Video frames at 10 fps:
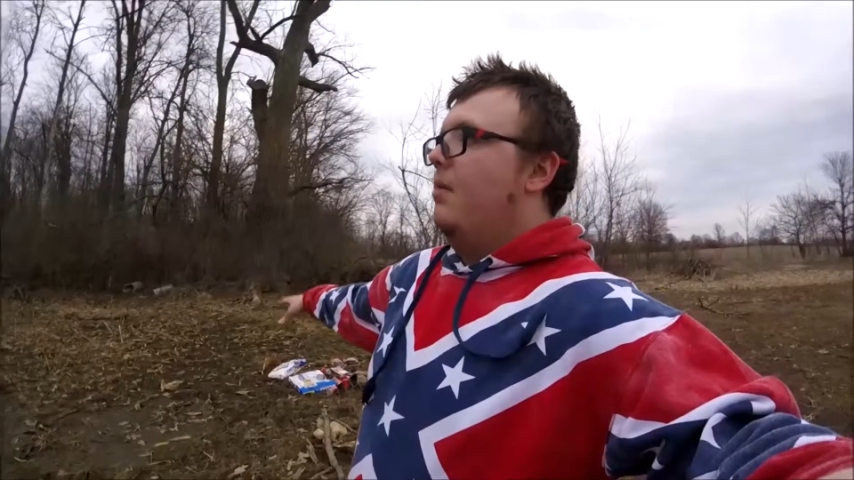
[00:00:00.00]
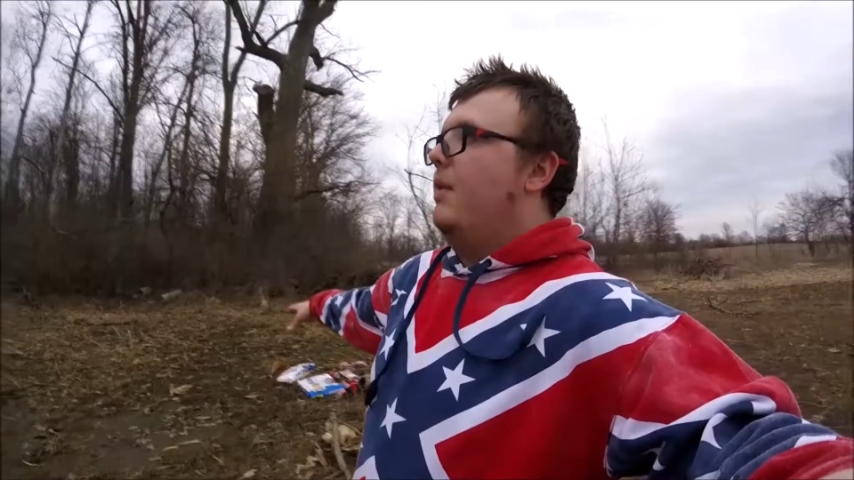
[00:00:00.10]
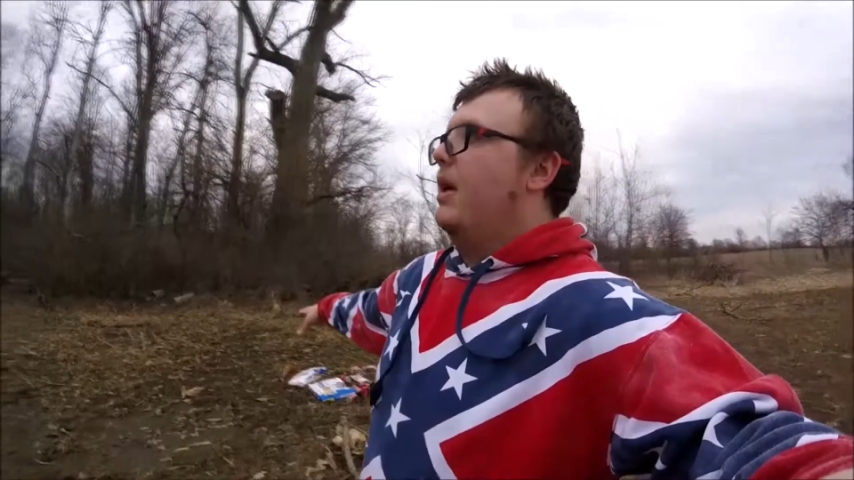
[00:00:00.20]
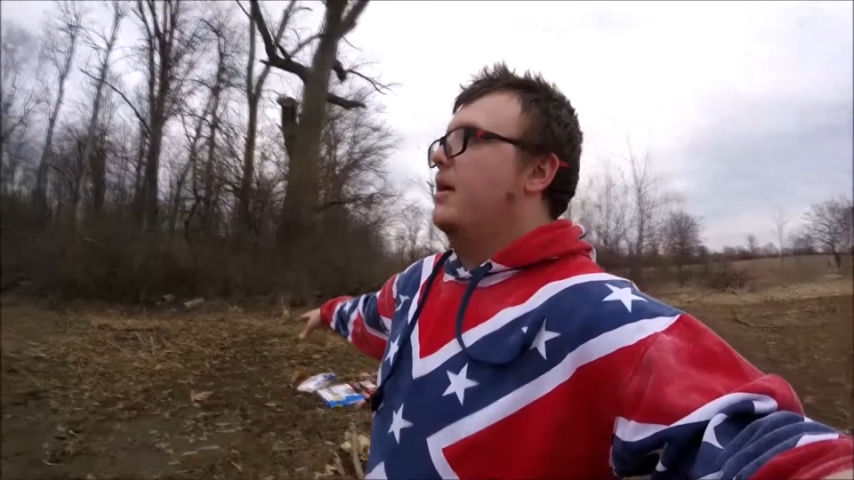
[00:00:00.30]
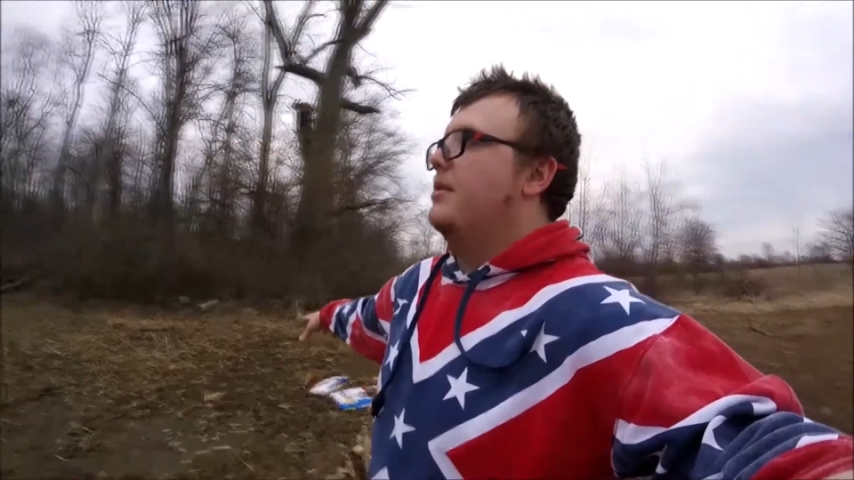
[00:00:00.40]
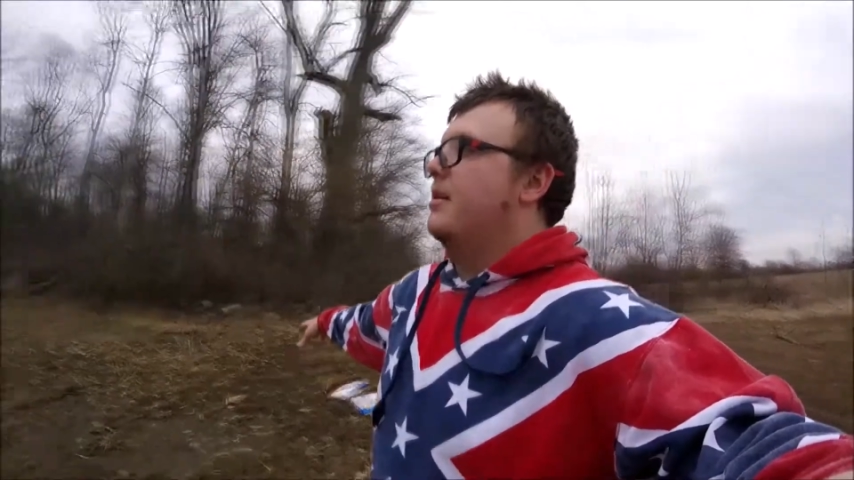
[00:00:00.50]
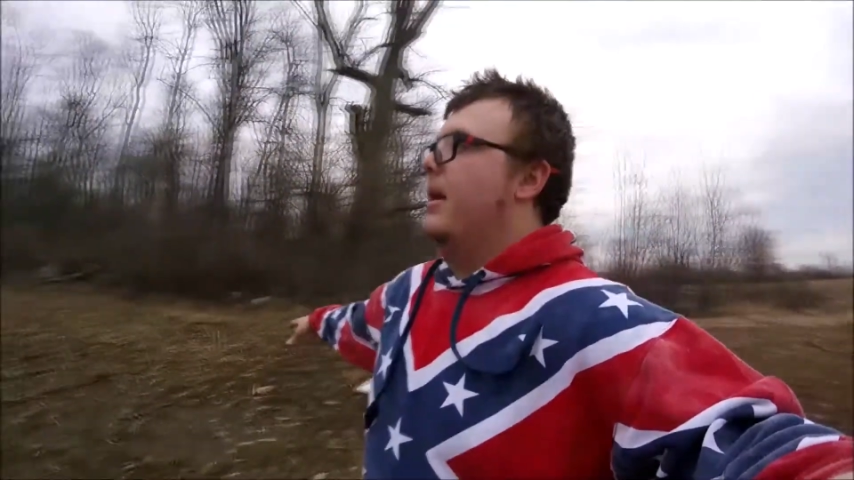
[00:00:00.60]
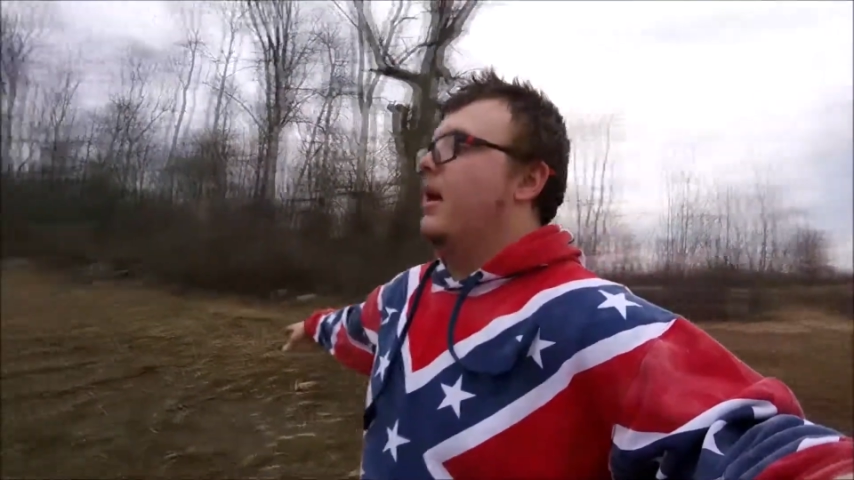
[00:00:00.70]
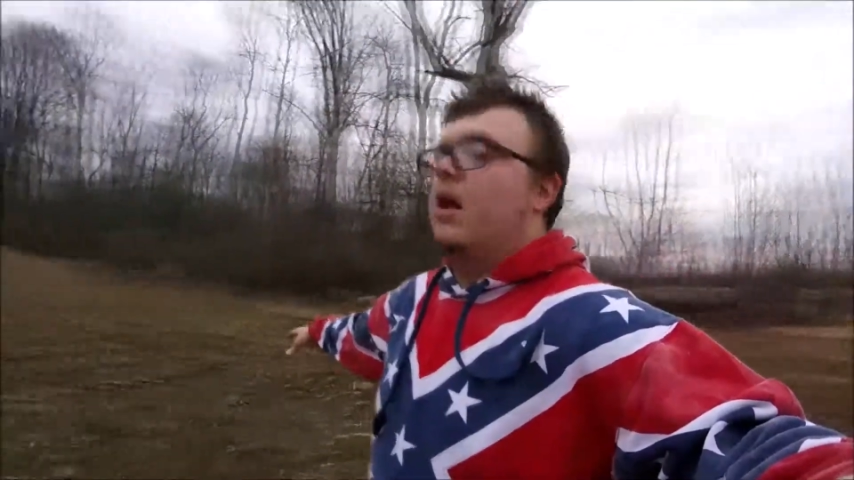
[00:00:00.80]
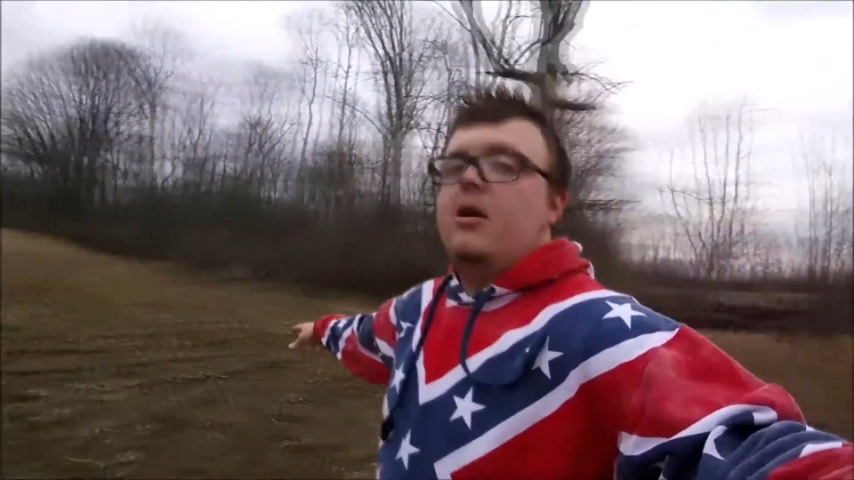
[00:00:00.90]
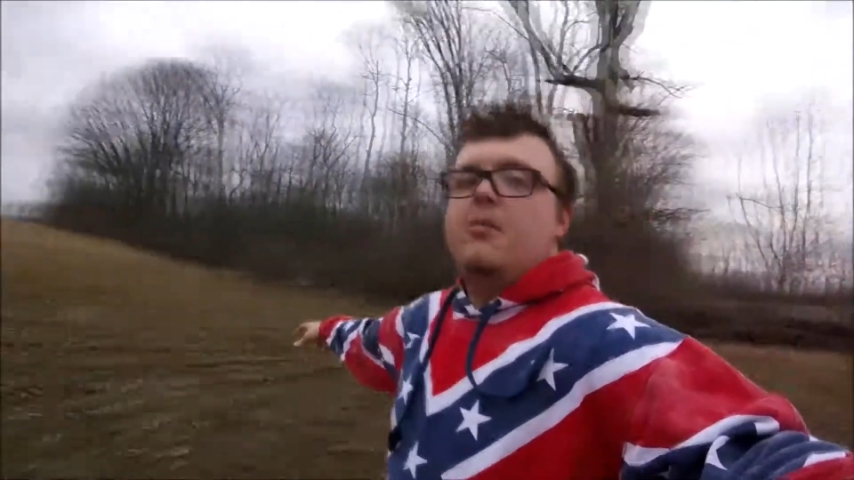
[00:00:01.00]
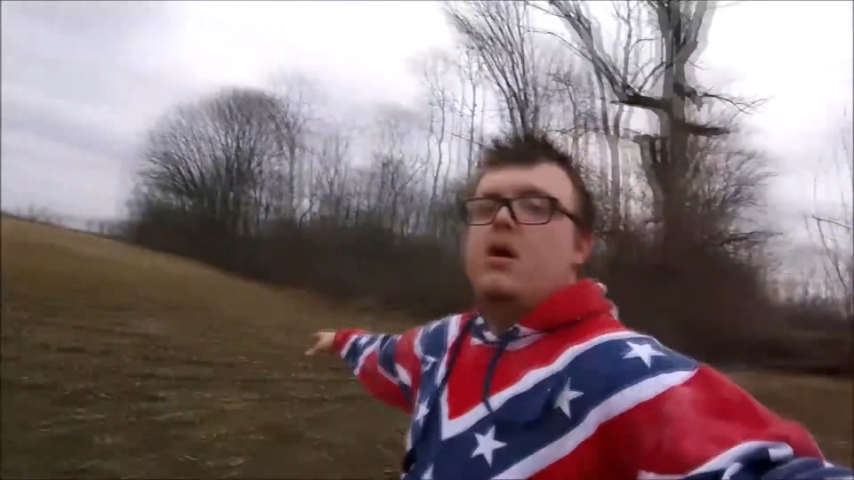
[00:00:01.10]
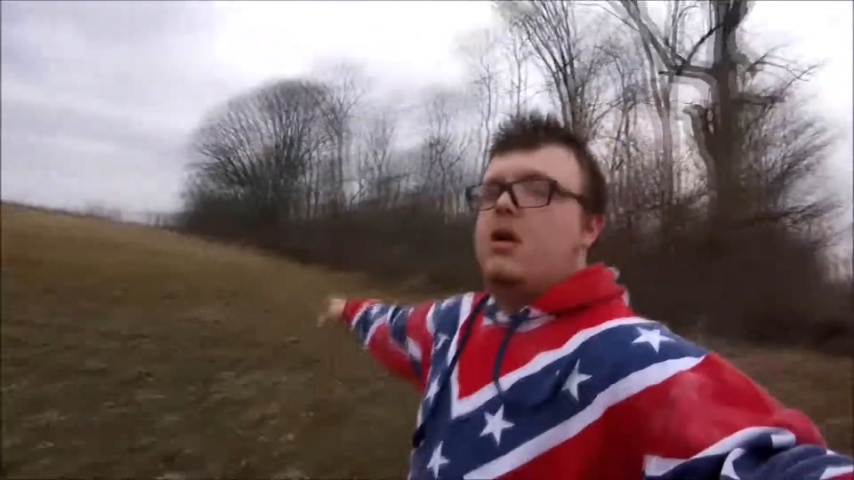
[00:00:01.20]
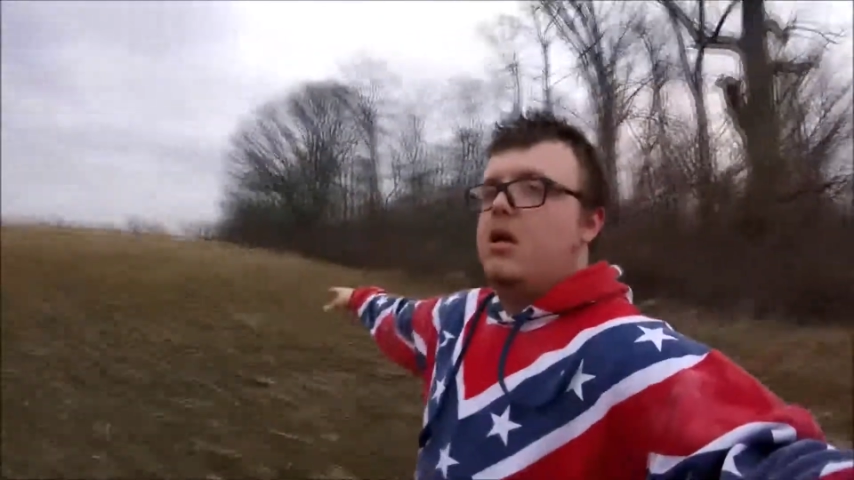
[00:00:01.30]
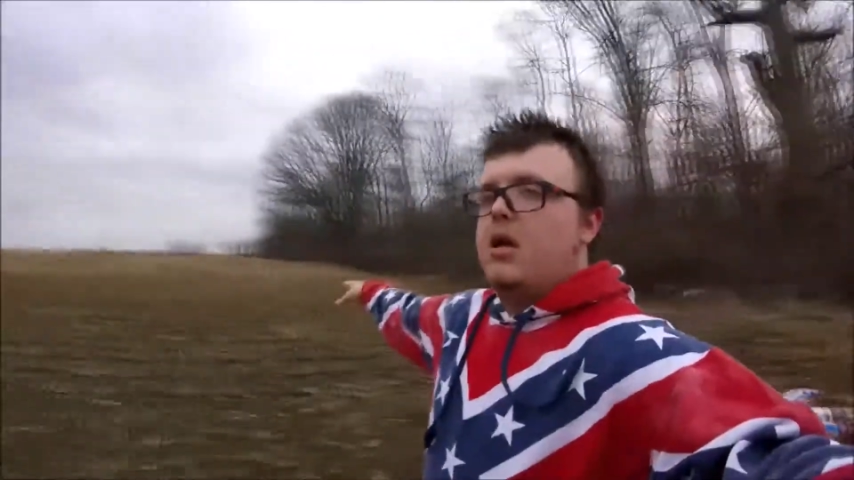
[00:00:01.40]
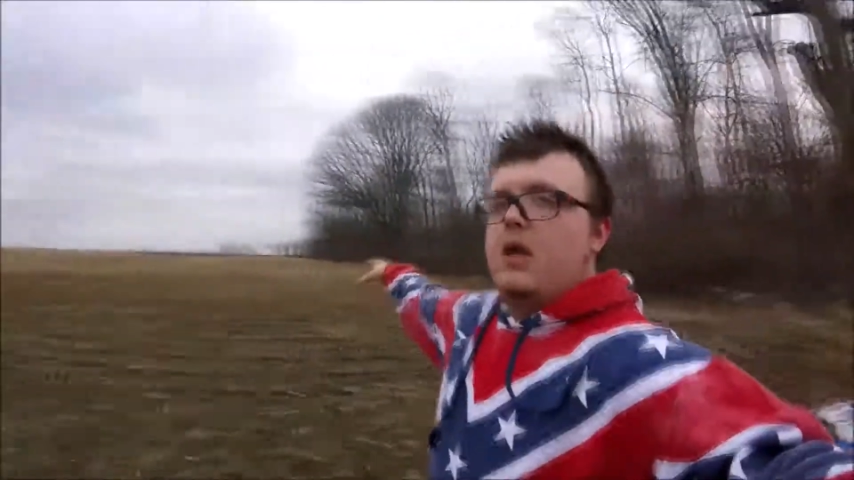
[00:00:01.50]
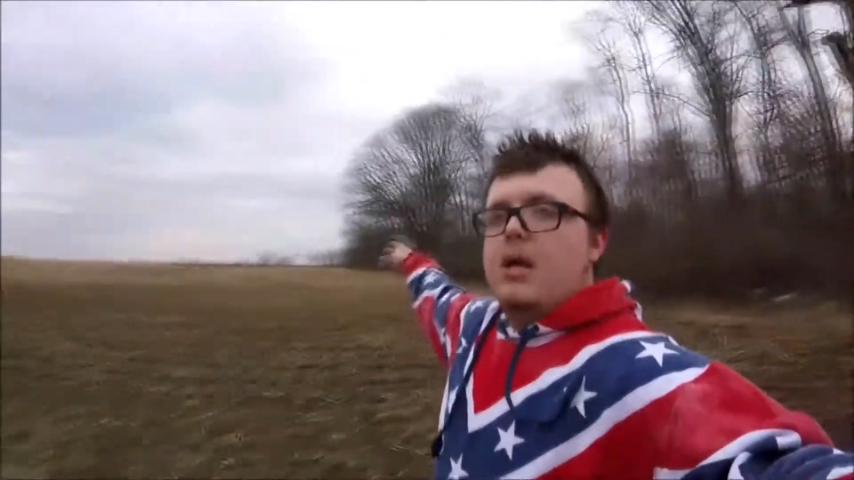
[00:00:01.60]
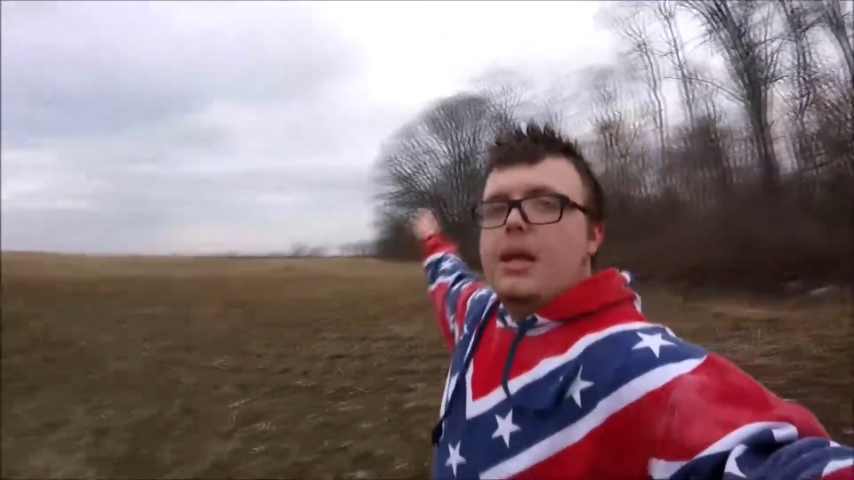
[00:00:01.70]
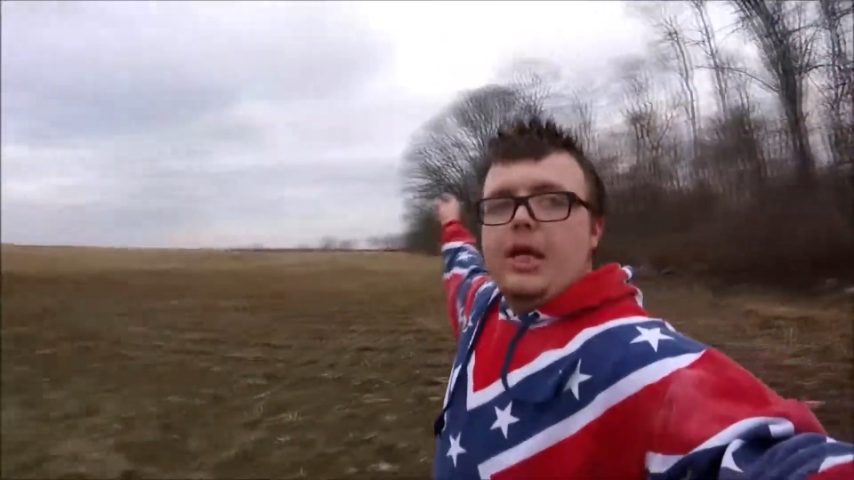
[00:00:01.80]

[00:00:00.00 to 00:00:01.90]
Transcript: because they